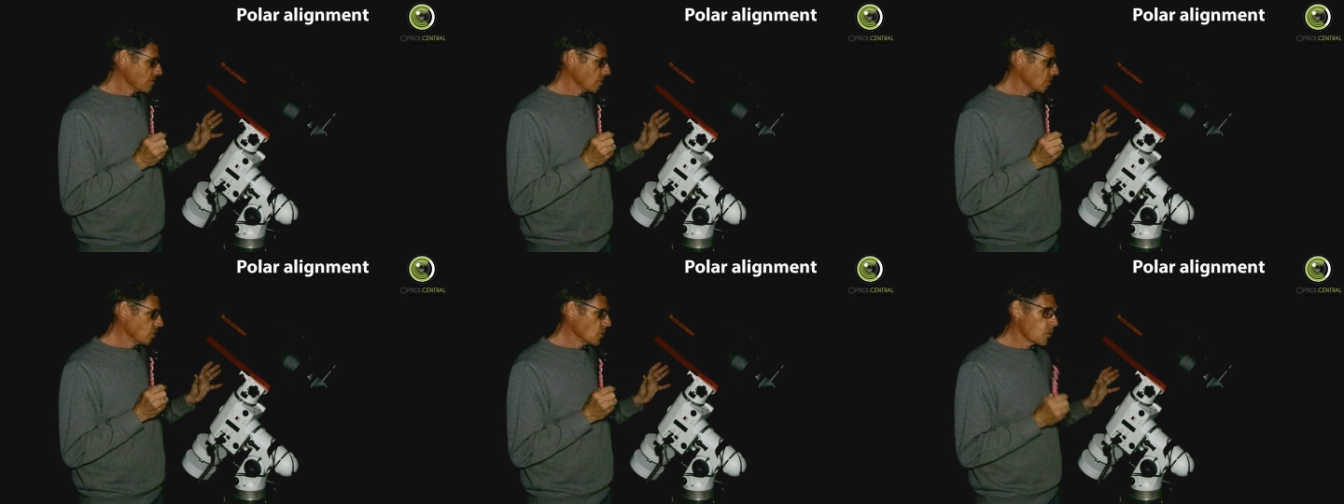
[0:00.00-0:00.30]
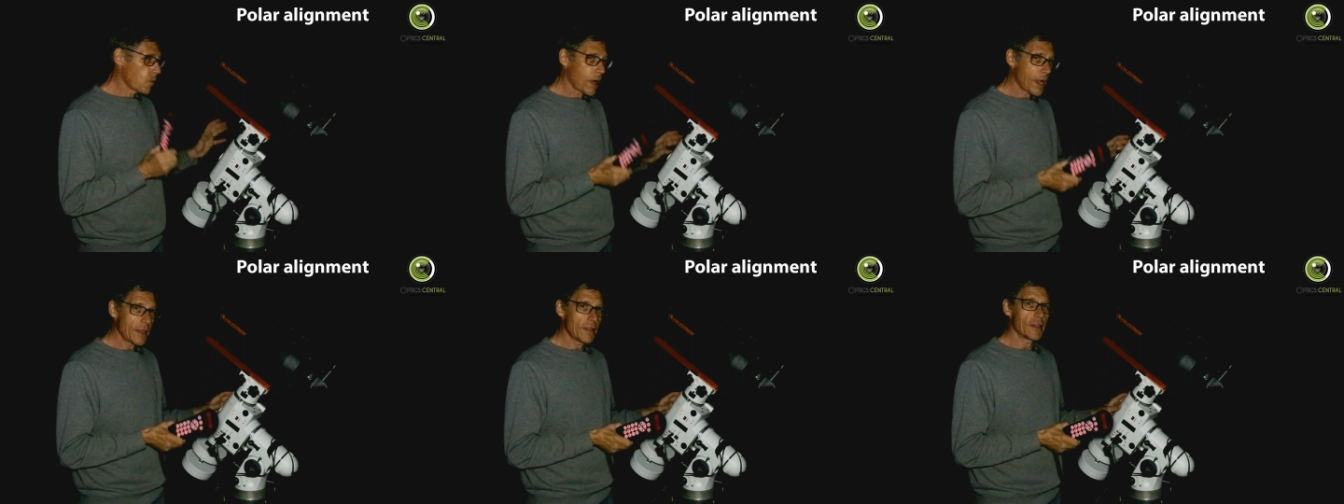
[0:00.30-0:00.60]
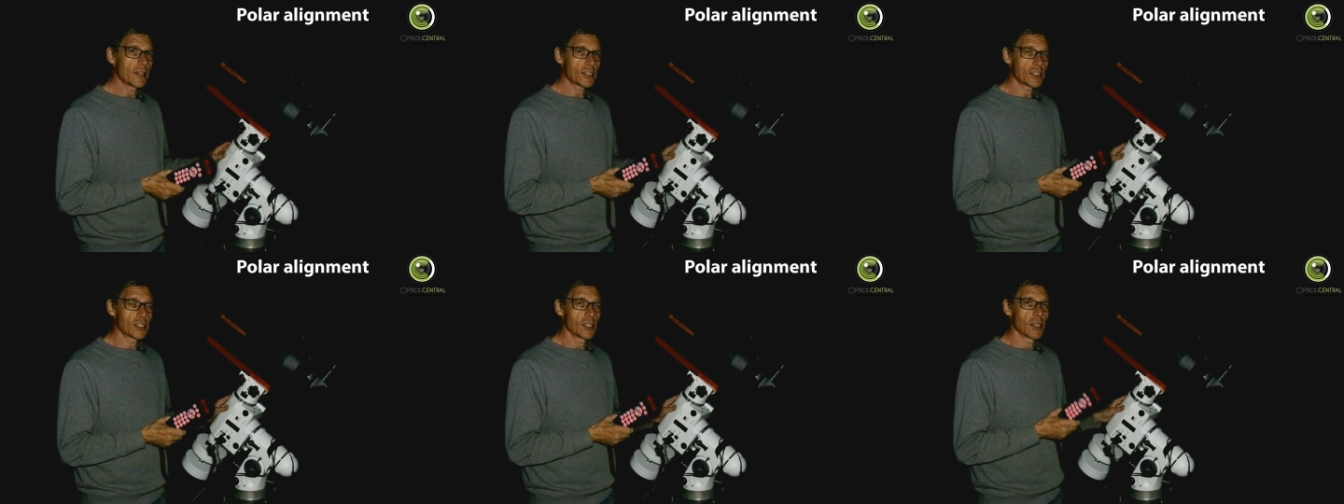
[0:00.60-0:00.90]
the way
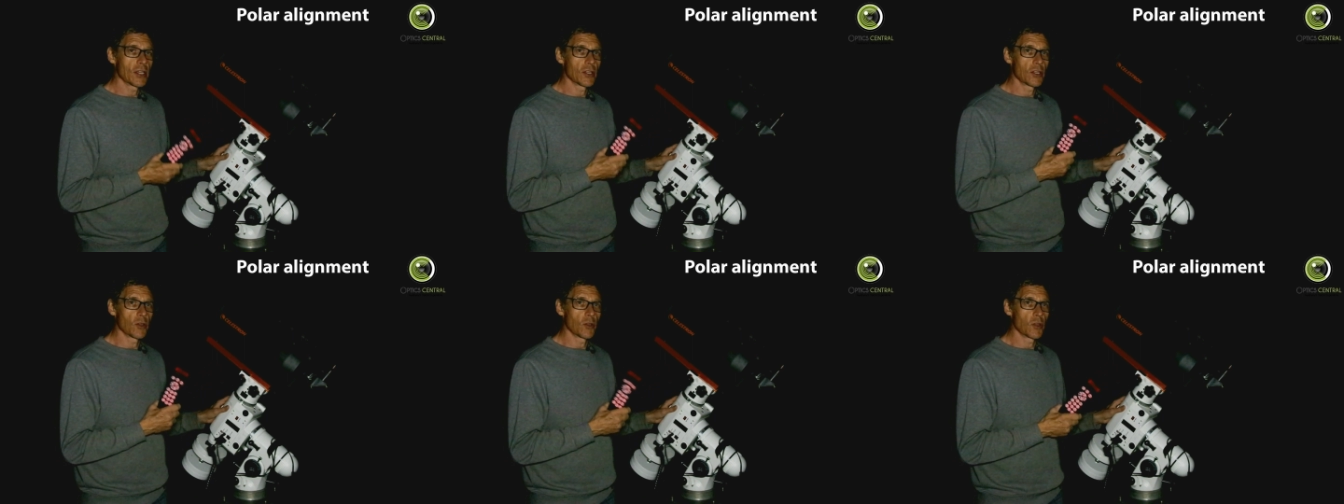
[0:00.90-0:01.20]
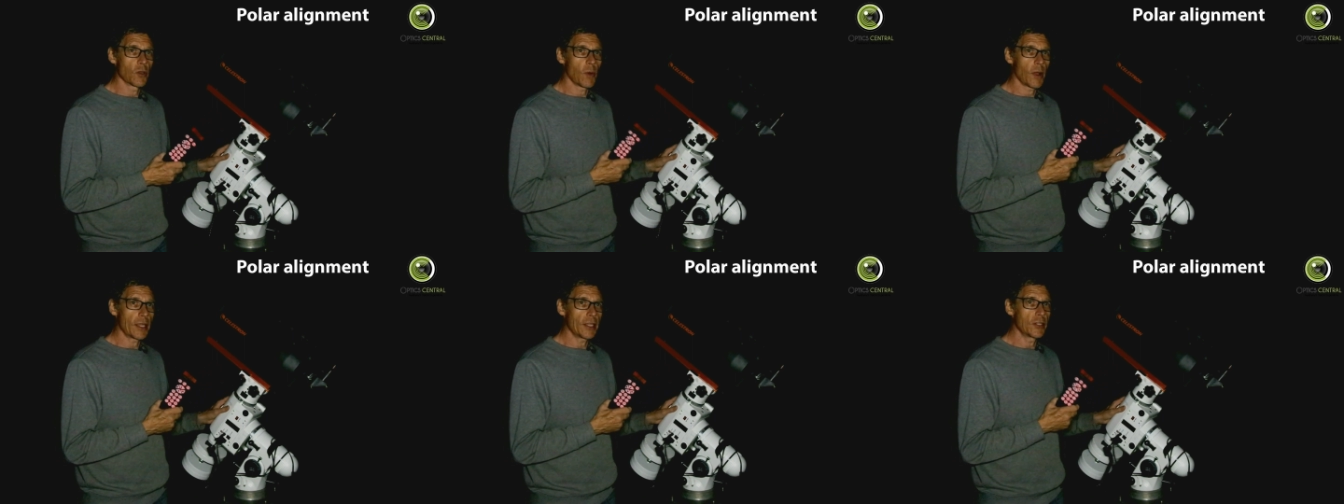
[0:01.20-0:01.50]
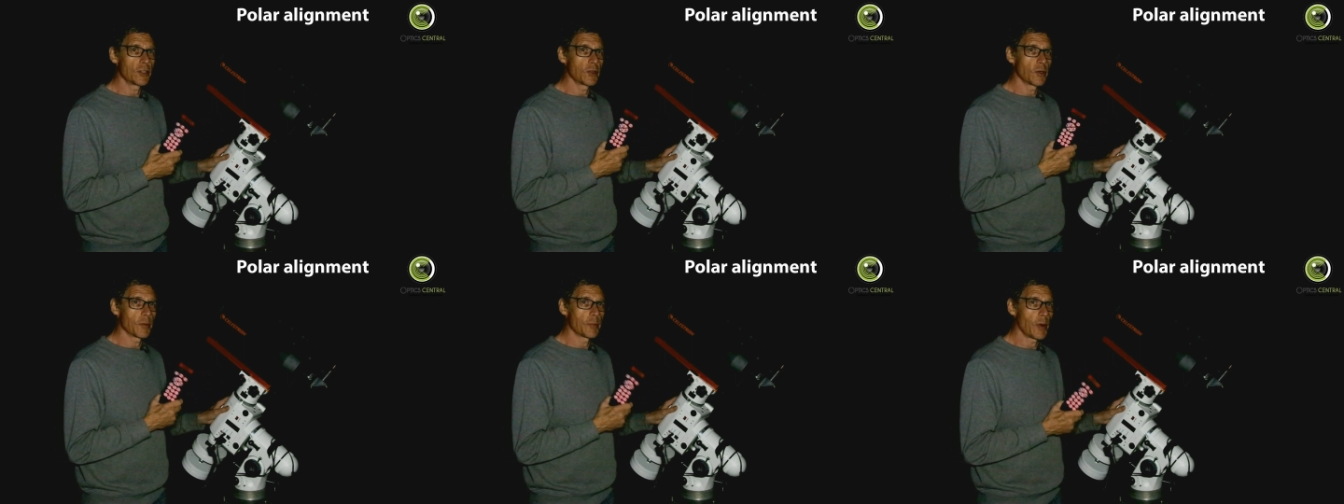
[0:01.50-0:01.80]
this, uh, the, the, way
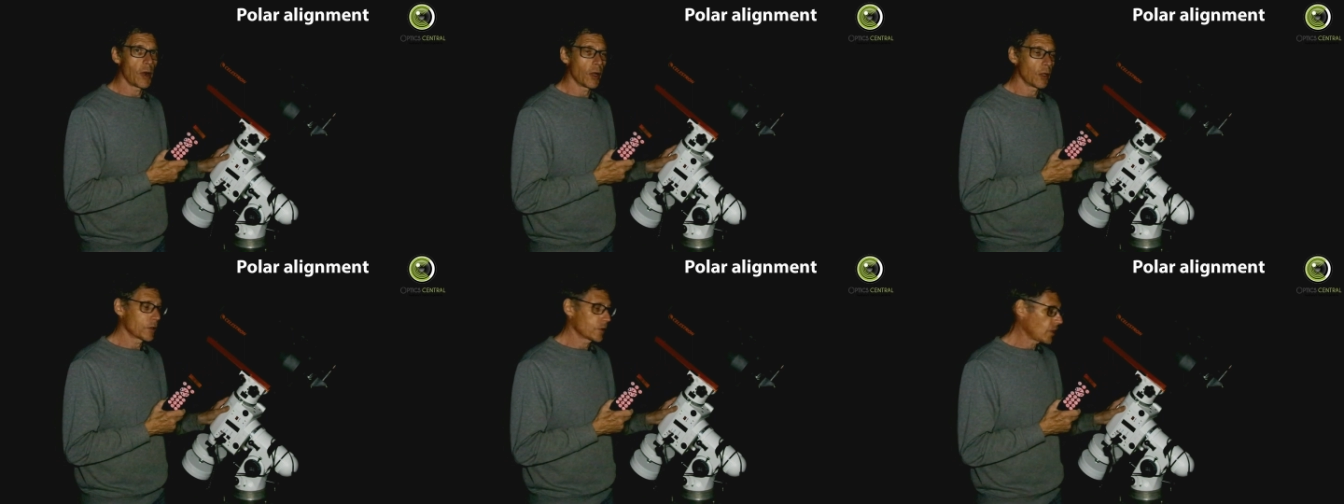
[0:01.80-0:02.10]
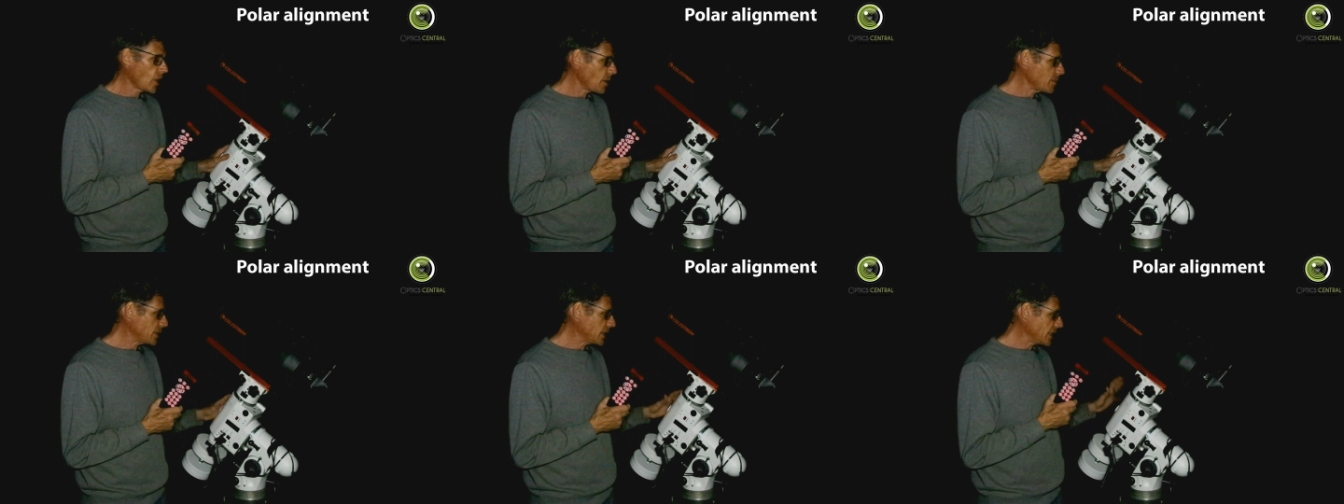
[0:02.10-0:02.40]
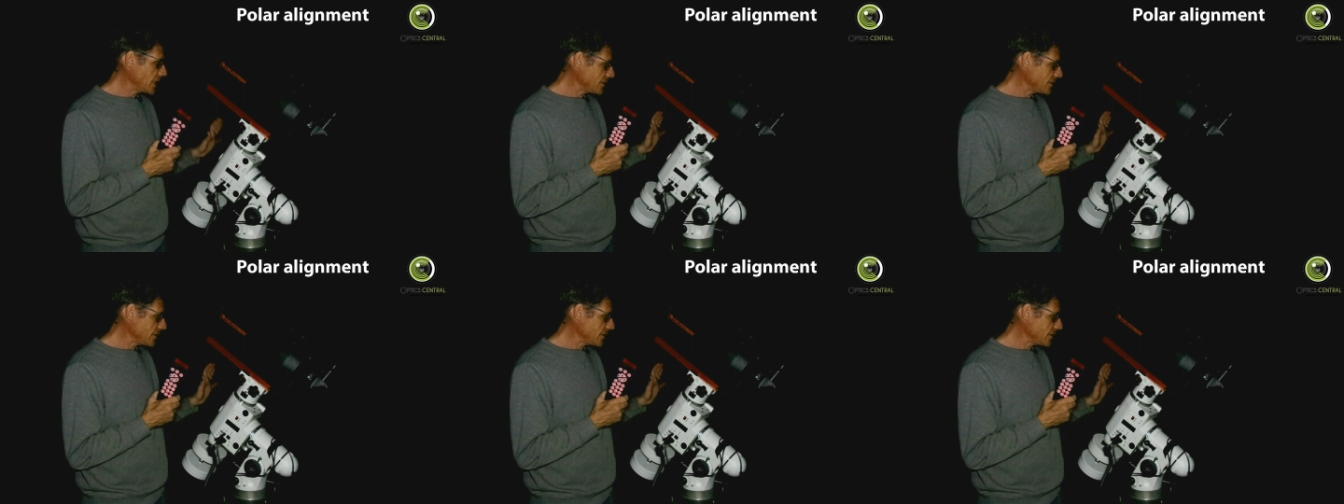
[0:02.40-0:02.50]
you do a polar alignment,